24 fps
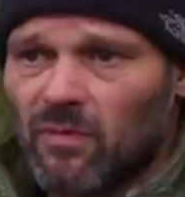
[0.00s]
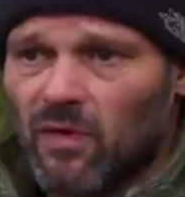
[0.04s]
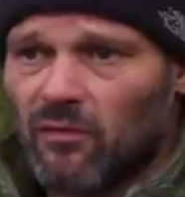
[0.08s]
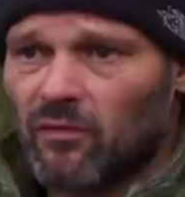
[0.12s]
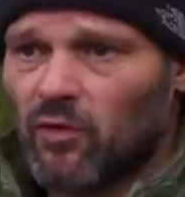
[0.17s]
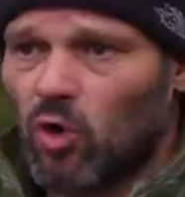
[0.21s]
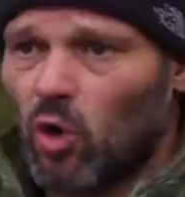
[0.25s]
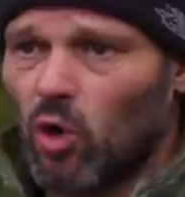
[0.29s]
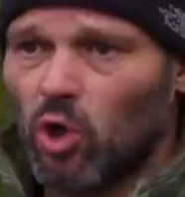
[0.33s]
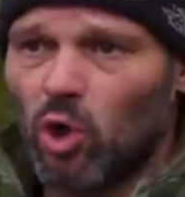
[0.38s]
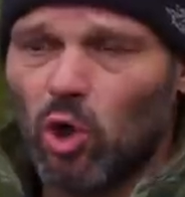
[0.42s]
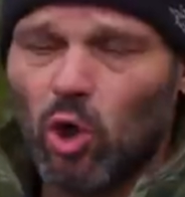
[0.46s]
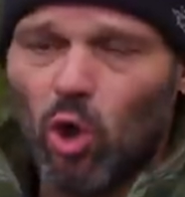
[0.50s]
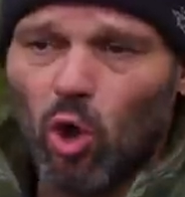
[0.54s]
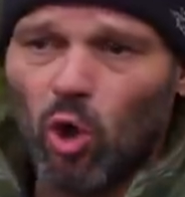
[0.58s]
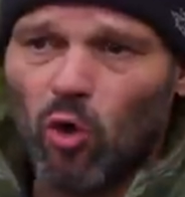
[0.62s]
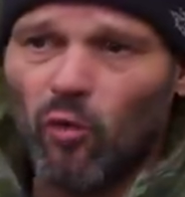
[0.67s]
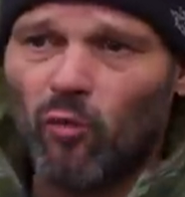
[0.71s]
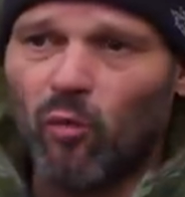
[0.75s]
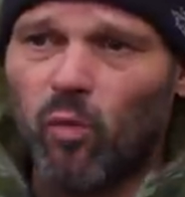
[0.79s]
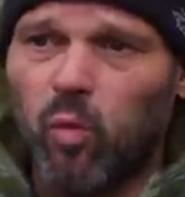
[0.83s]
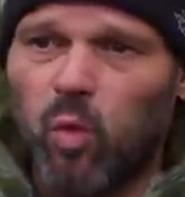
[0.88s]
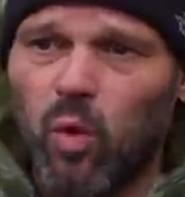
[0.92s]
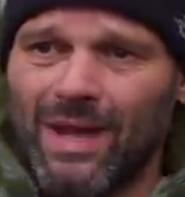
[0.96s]
I've got a lot
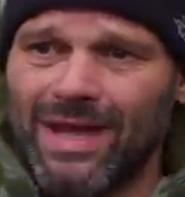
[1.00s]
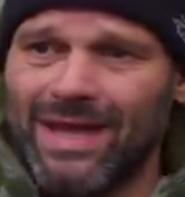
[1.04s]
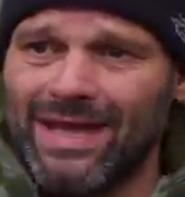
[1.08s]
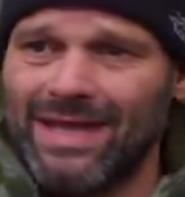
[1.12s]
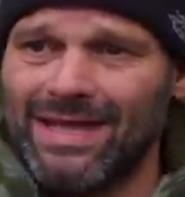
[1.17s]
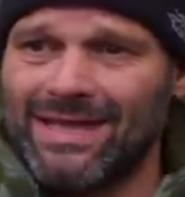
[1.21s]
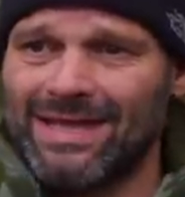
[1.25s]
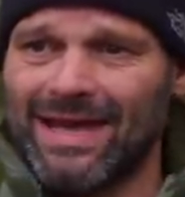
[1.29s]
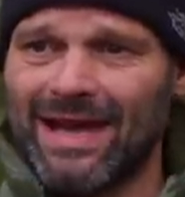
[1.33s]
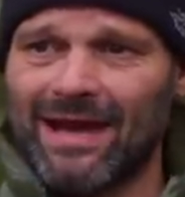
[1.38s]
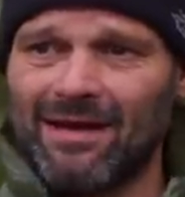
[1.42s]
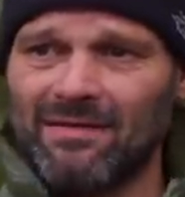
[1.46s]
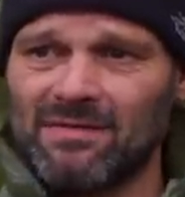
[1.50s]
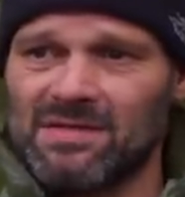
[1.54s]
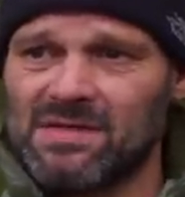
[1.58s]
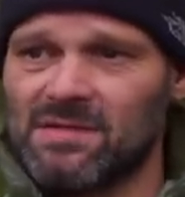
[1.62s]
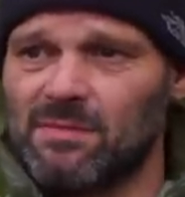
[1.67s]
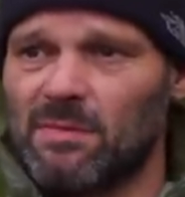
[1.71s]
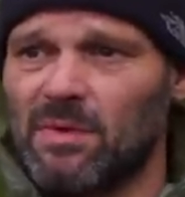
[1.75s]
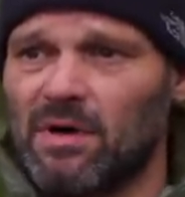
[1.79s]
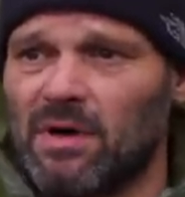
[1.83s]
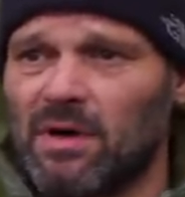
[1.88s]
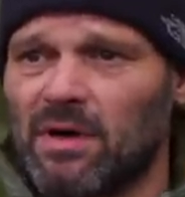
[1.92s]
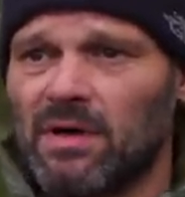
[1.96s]
of weed out to
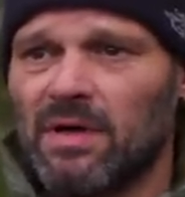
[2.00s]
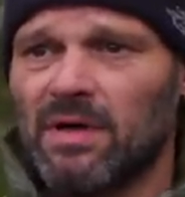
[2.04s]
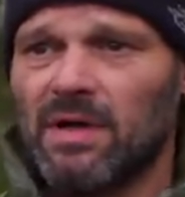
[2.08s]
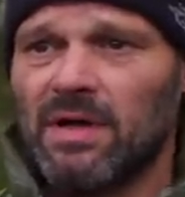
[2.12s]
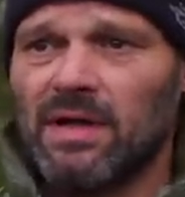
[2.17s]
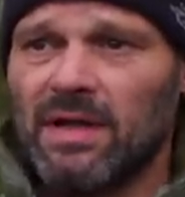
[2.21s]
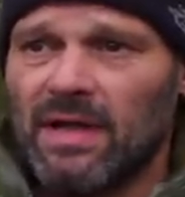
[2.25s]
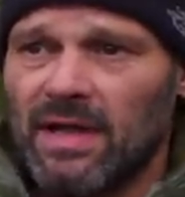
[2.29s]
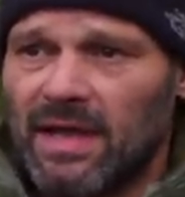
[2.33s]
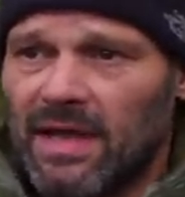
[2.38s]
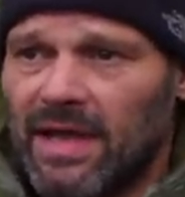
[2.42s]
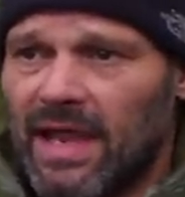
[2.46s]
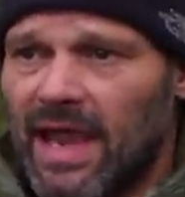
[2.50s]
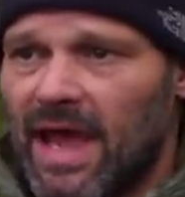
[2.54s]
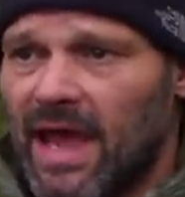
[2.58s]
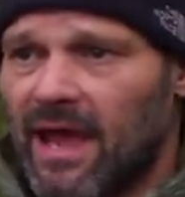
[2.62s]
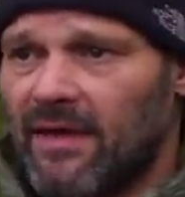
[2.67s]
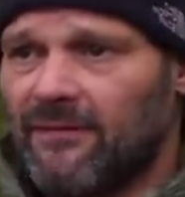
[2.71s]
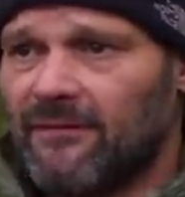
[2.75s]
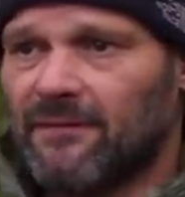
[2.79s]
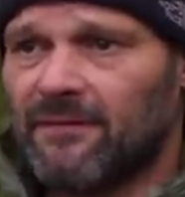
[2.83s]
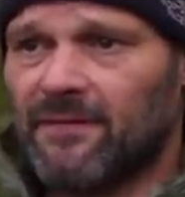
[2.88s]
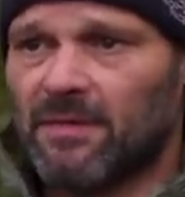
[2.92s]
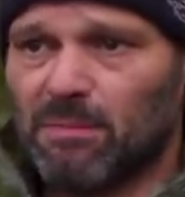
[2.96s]
my
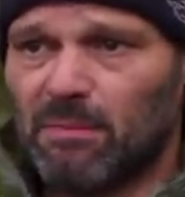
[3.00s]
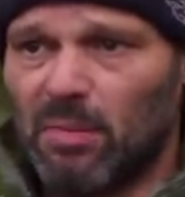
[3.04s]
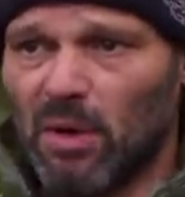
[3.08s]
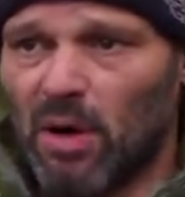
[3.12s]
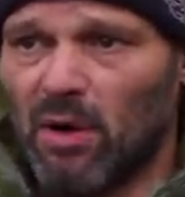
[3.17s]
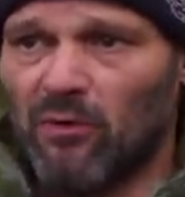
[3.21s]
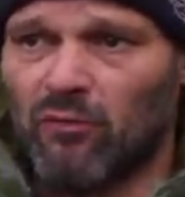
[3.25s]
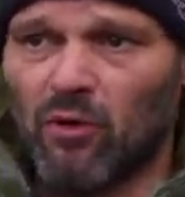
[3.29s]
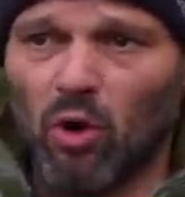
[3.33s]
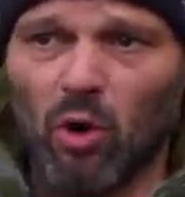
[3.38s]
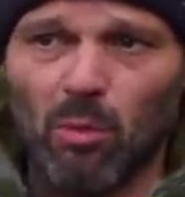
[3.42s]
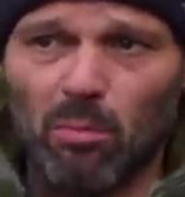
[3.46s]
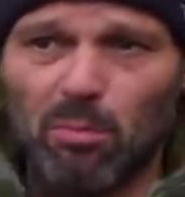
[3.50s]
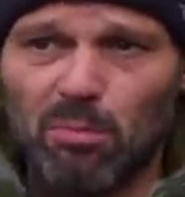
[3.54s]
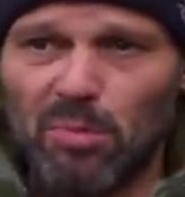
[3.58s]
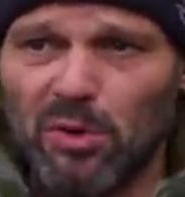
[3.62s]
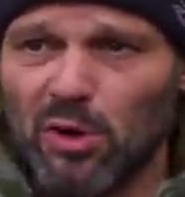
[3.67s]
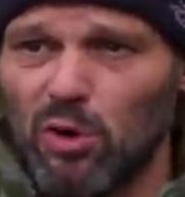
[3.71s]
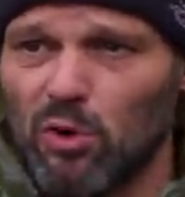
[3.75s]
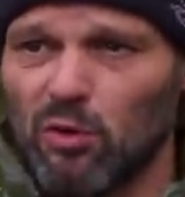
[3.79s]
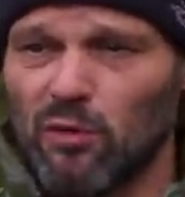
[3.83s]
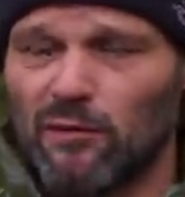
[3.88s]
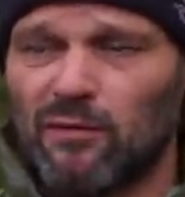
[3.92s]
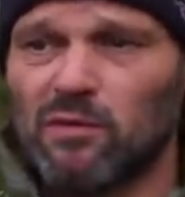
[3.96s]
left, but I've got a
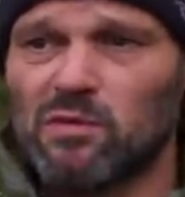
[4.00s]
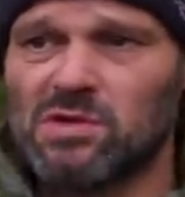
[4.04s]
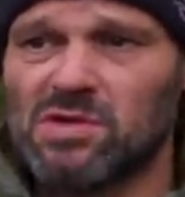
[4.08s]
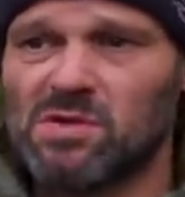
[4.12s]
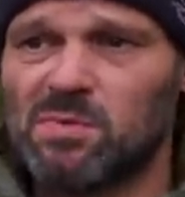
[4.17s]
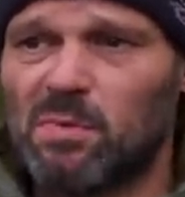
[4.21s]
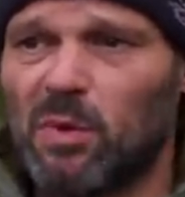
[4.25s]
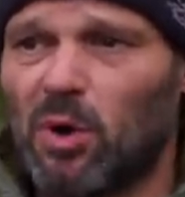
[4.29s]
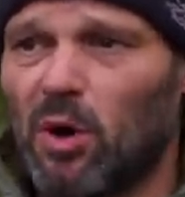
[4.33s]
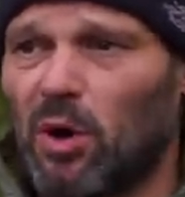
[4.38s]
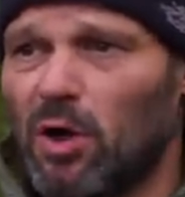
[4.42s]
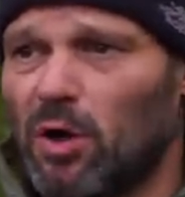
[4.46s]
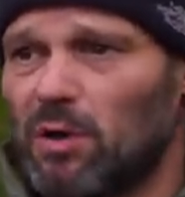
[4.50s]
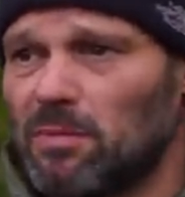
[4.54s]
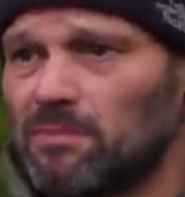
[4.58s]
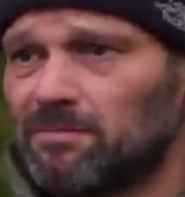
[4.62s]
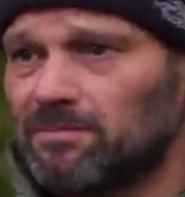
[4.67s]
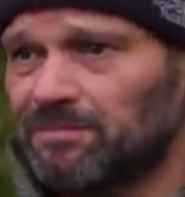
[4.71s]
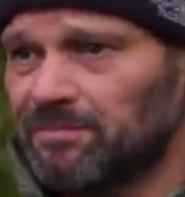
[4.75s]
beautiful spot.